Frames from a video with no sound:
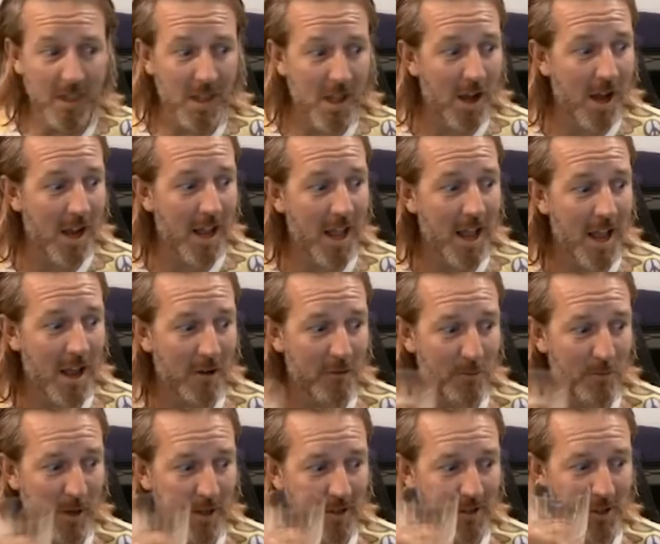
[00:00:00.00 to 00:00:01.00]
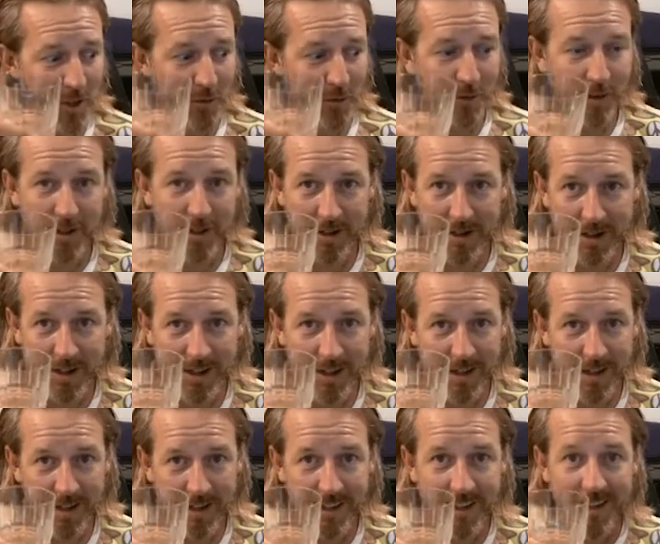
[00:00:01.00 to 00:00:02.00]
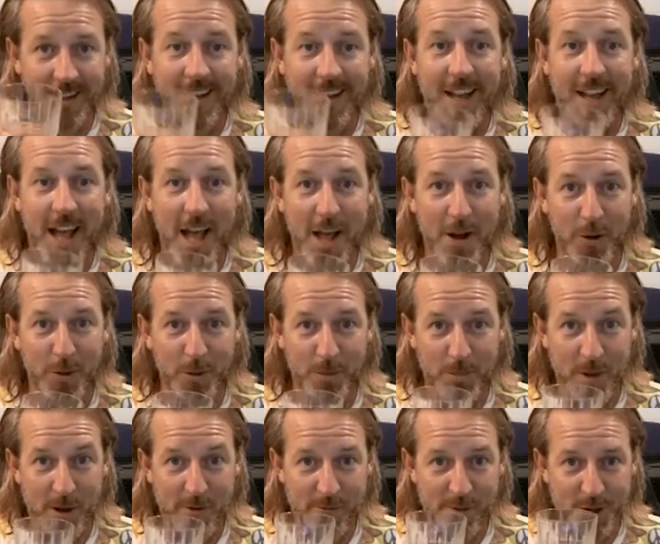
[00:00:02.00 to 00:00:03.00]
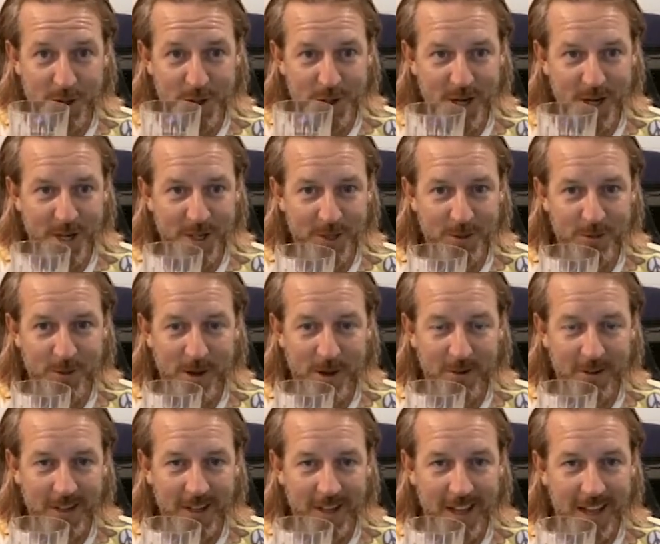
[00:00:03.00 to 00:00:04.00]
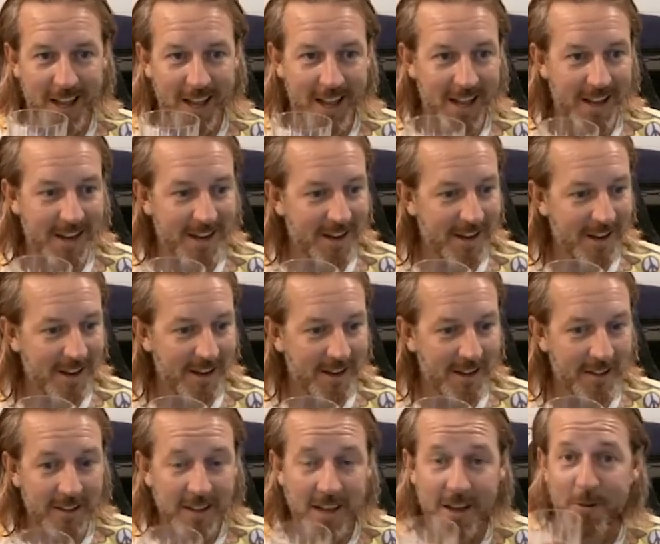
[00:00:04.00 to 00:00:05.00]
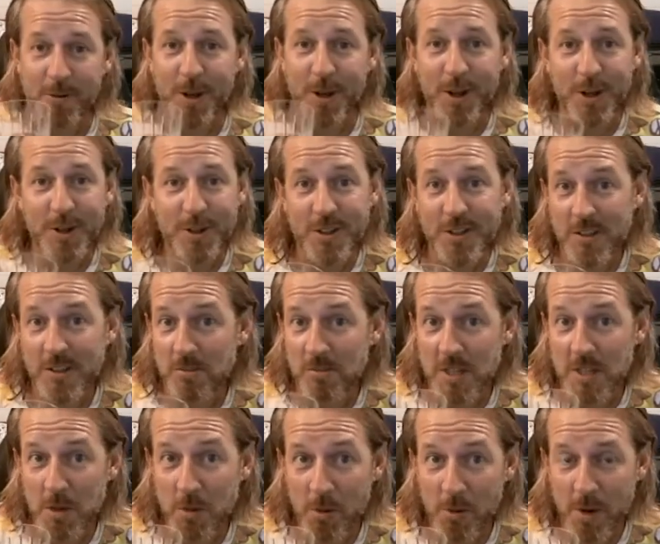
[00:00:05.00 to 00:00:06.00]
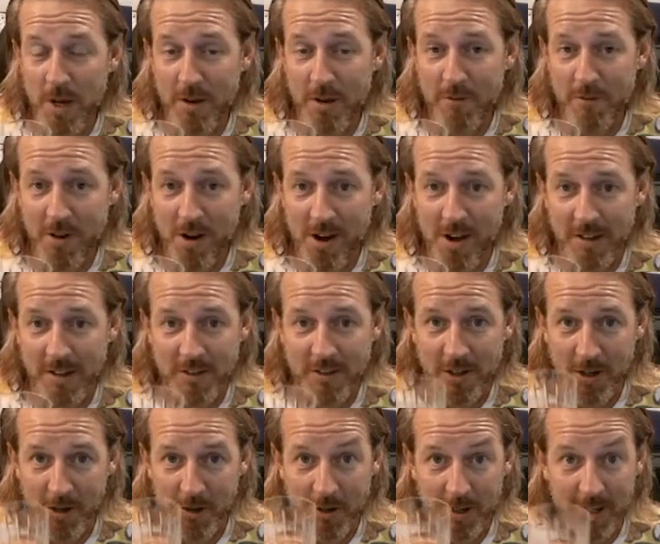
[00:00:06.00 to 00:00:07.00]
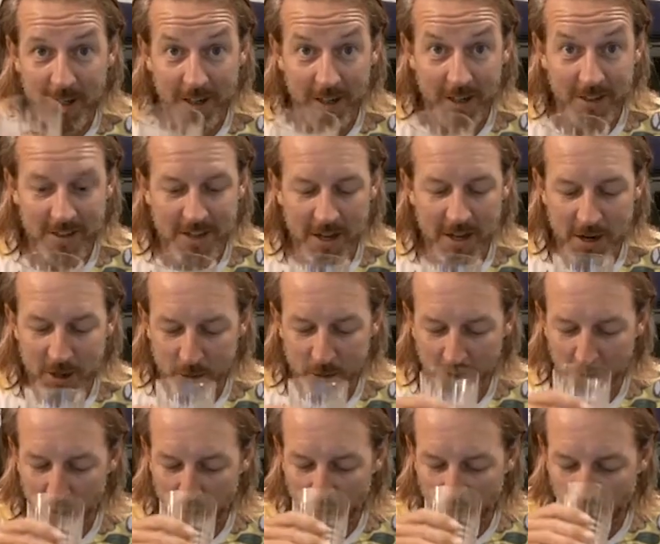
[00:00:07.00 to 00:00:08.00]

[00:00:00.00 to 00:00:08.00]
I have myself a little adult beverage as well. And yeah, we're going to just see what we can find. So let's get into it.